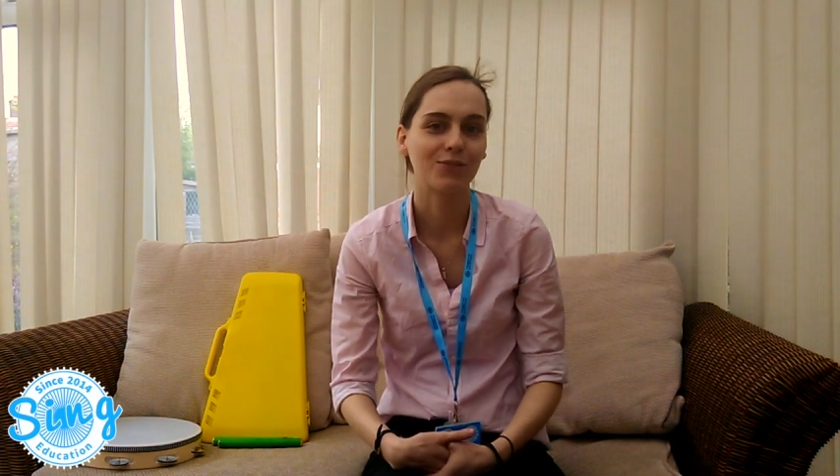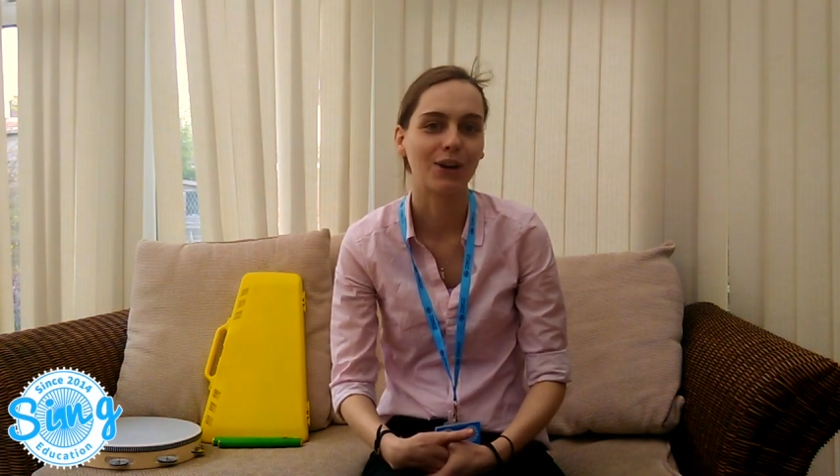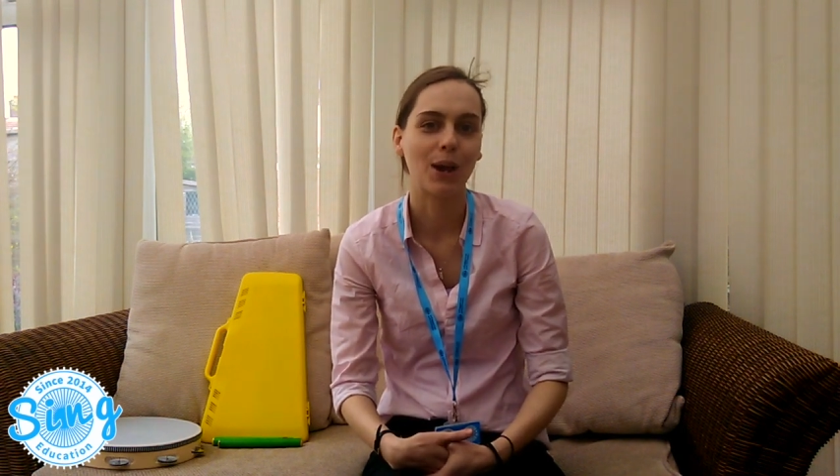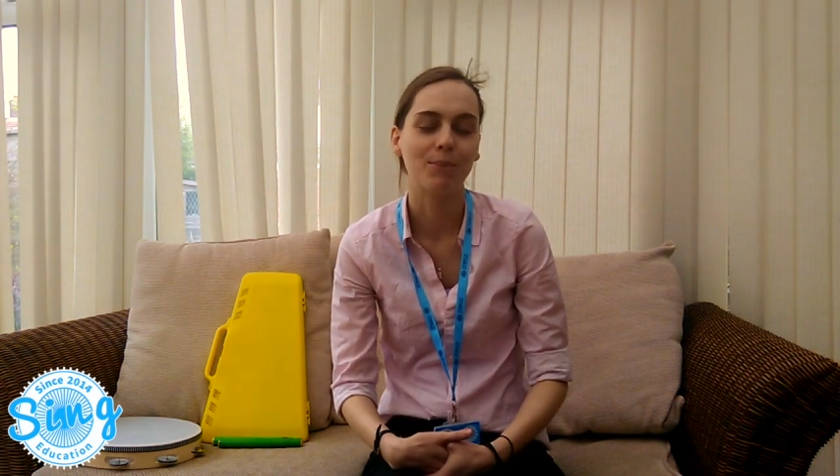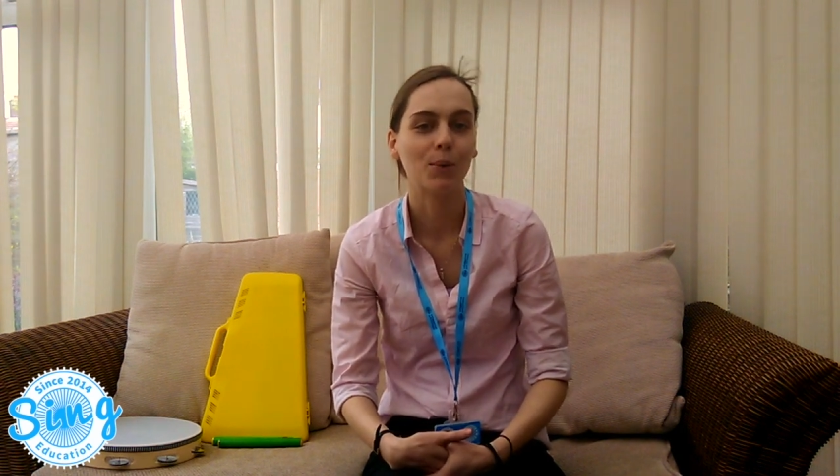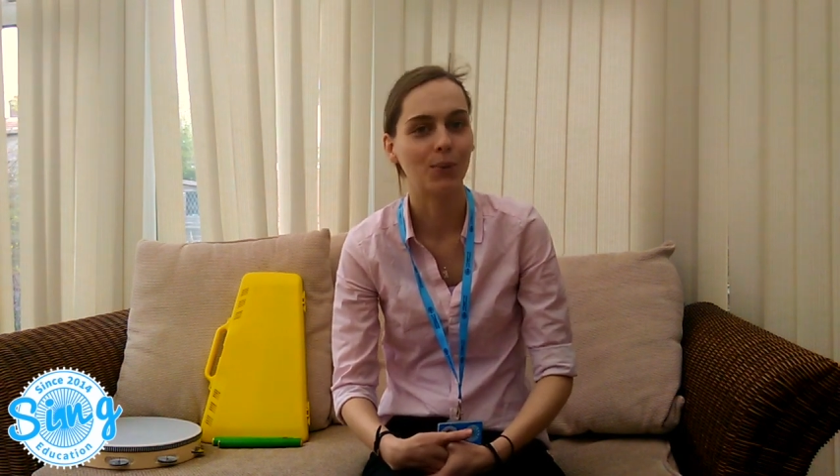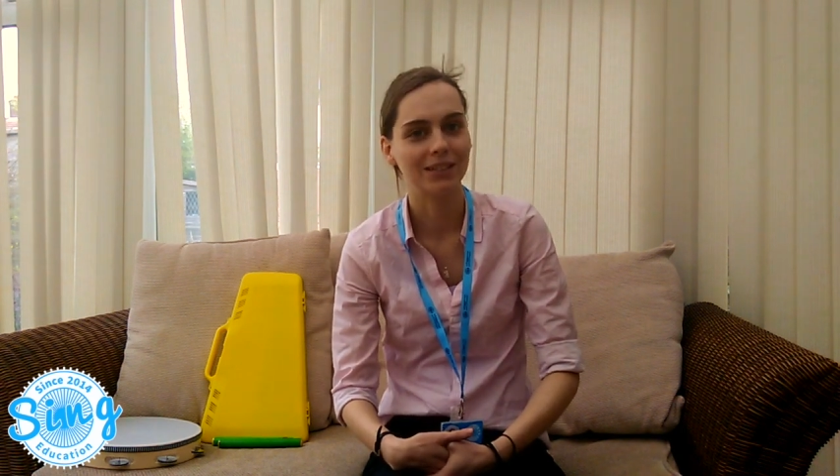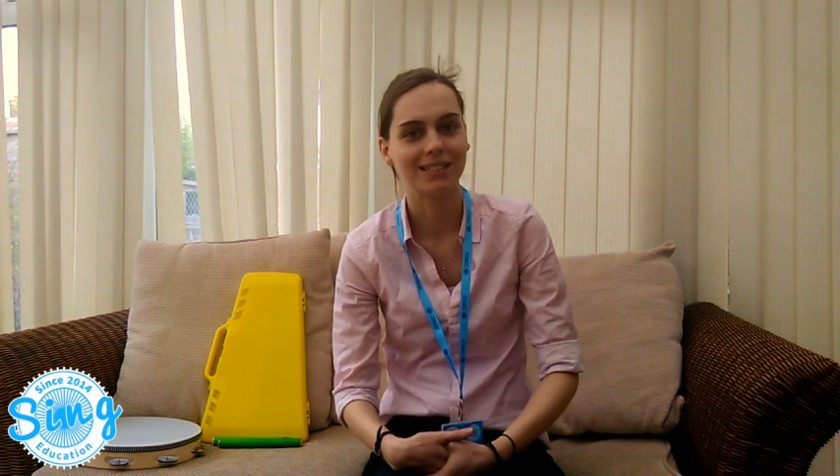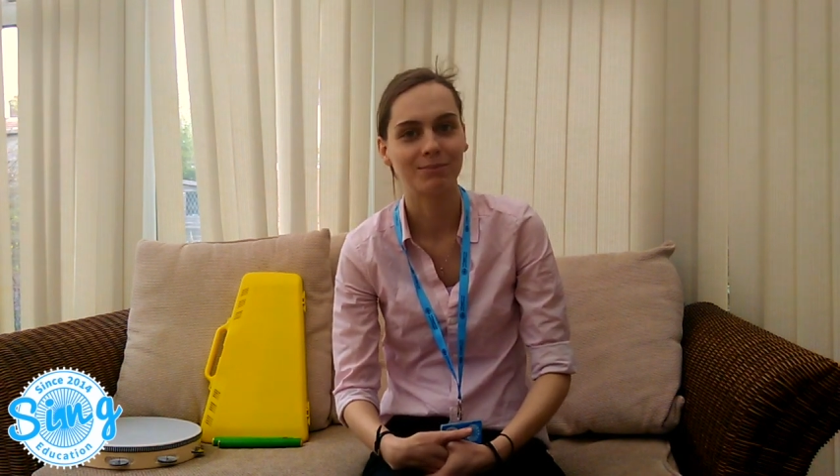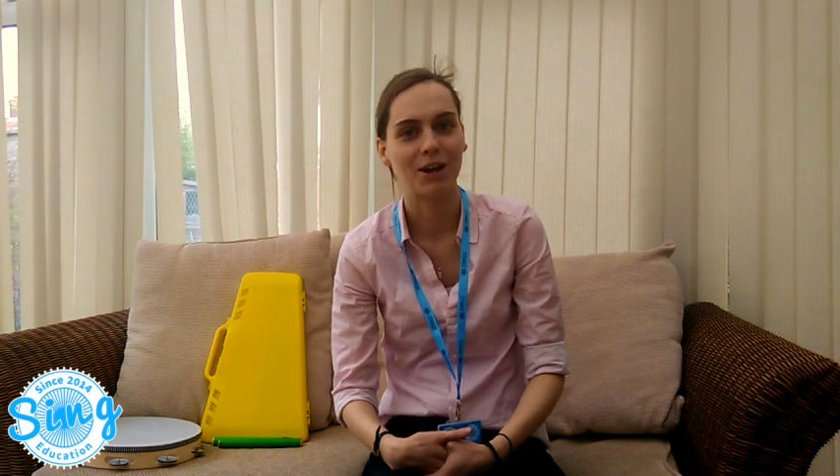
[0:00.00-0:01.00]
the rhyme
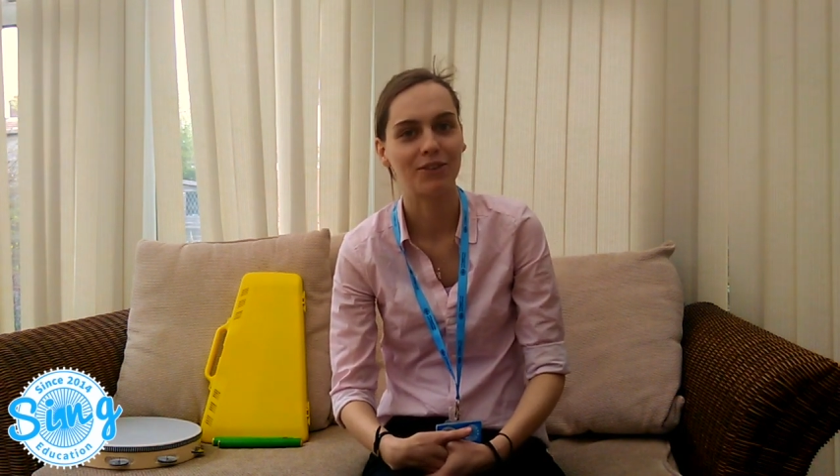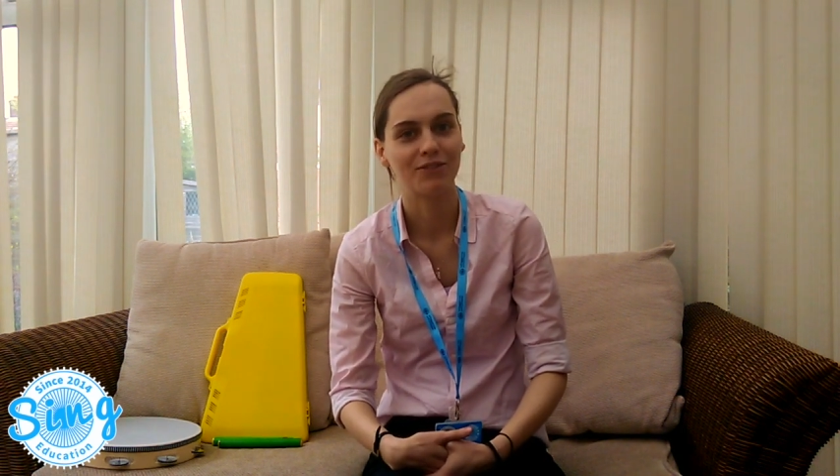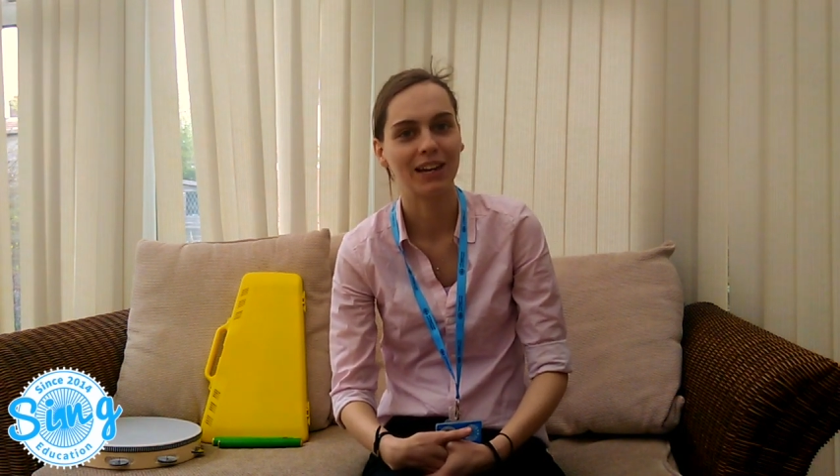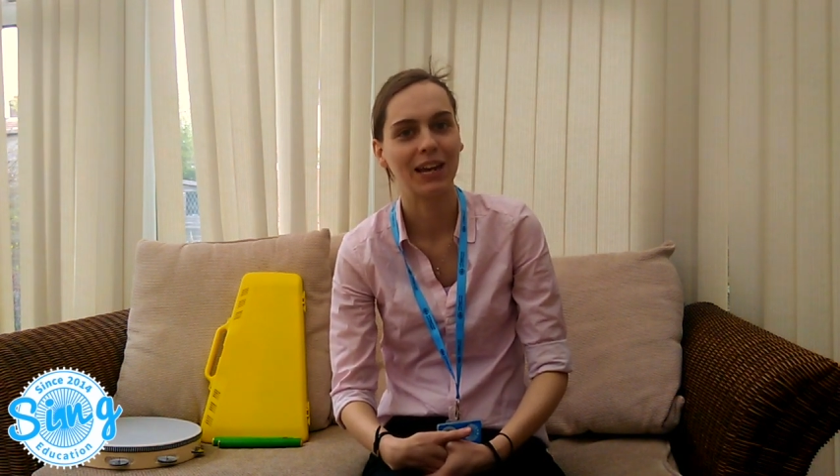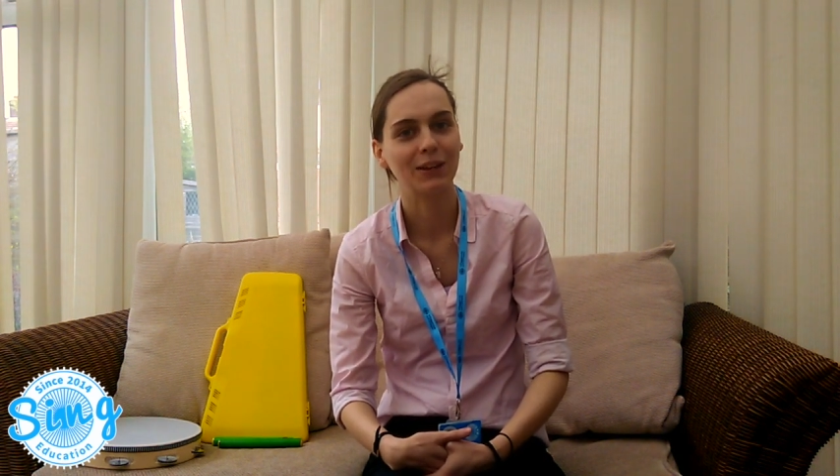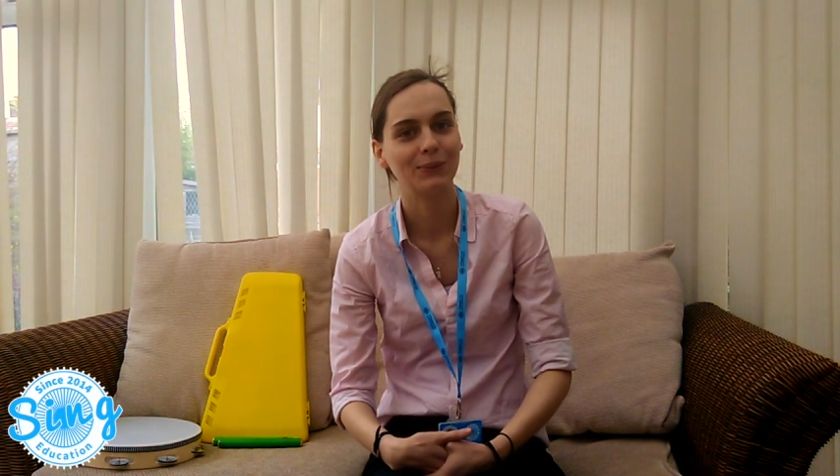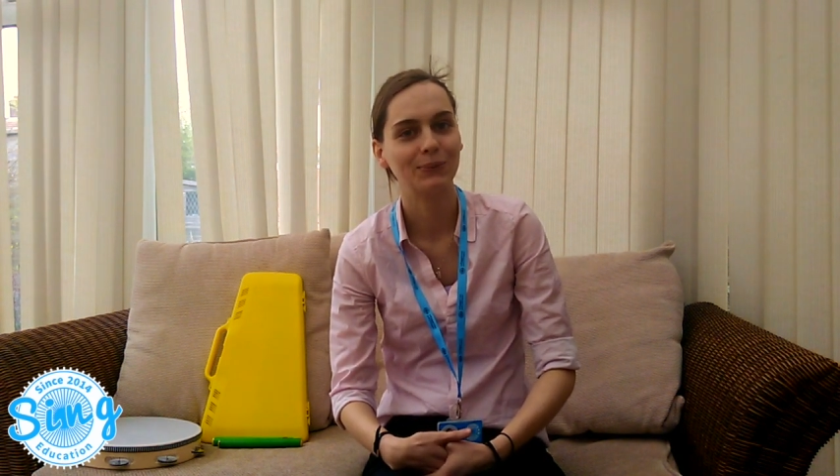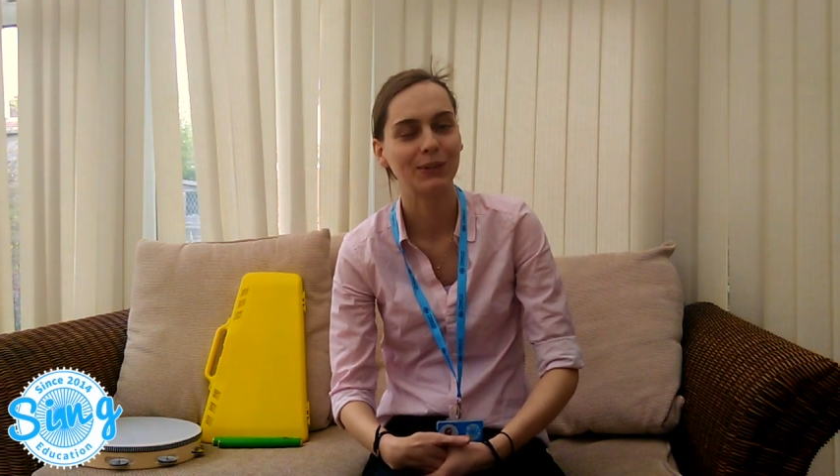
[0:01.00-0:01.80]
One Smart Fellow.